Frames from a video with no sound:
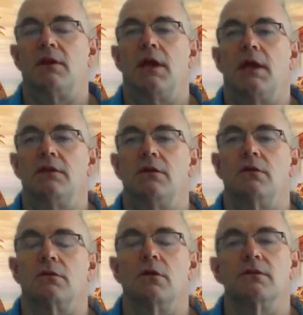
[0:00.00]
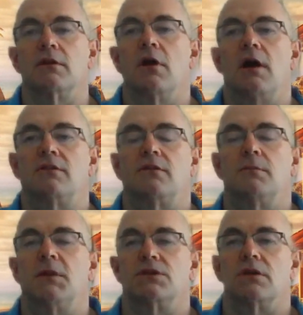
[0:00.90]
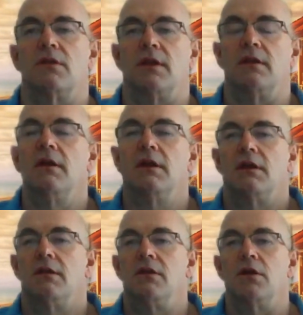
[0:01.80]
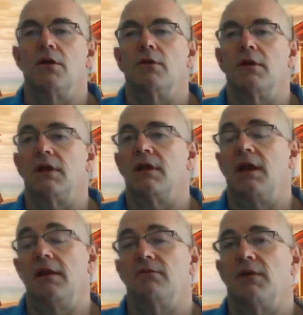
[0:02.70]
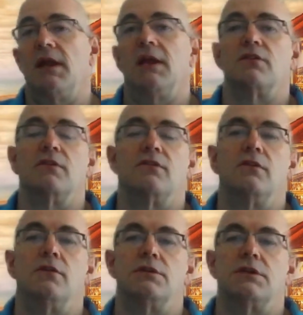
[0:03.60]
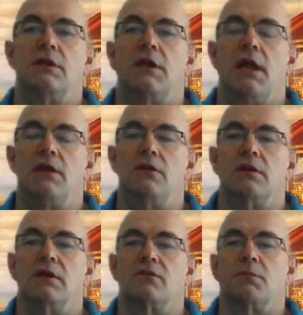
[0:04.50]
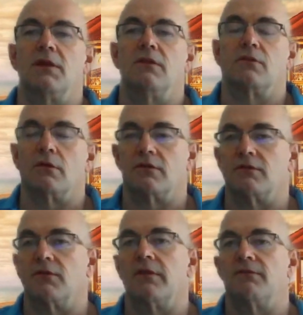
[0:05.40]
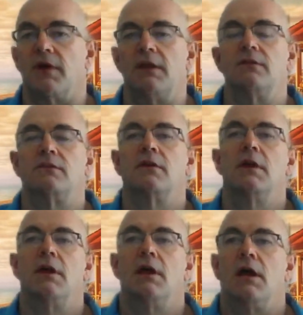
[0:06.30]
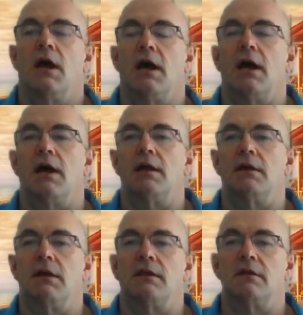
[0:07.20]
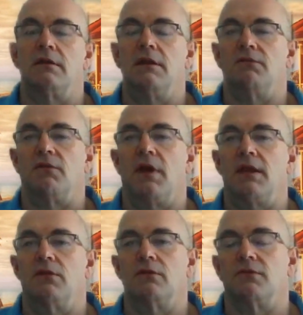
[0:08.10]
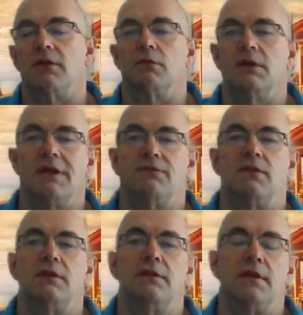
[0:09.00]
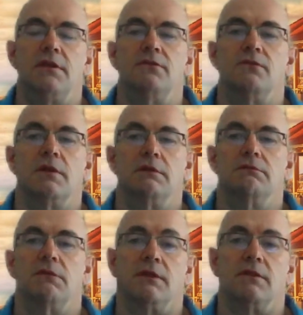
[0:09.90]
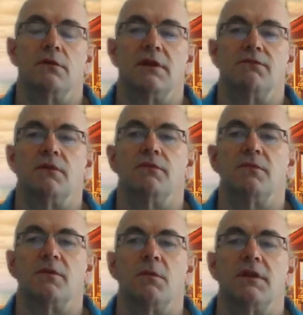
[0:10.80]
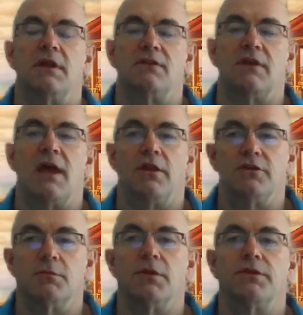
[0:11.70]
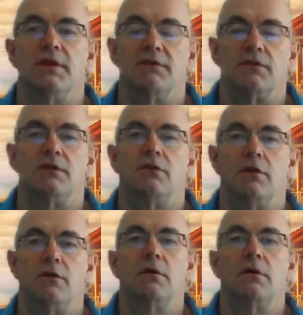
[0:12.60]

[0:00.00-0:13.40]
and your closing costs to make sure that they're in a Canadian financial institution and you can explain the source of all the funds, and if any of those funds are gifted, that you they're gifted from someone that's eligible to gift it to you.